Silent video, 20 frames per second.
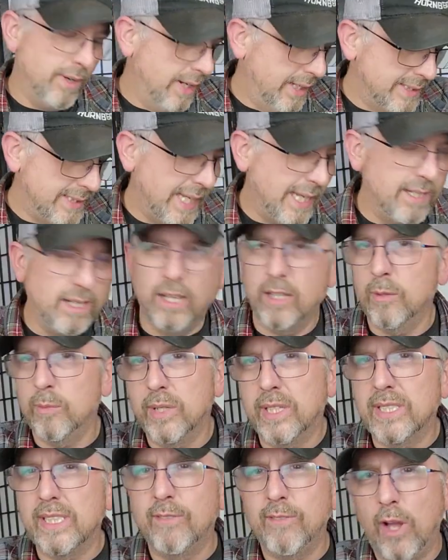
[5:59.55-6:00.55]
I say another
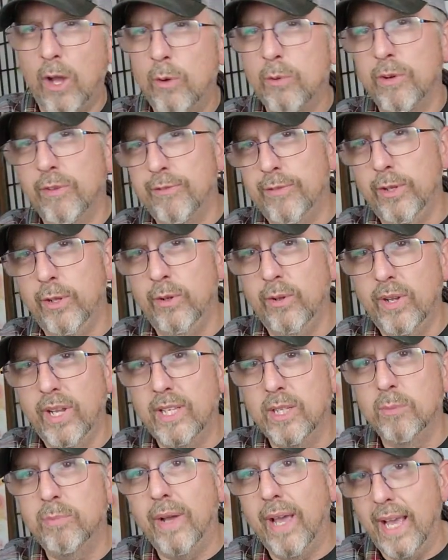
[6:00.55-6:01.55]
because I've owned a few in
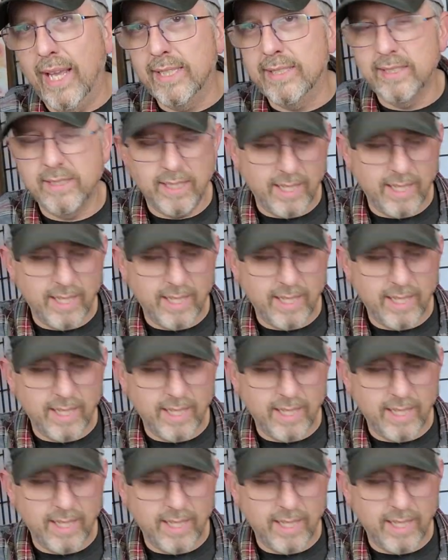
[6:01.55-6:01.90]
the past.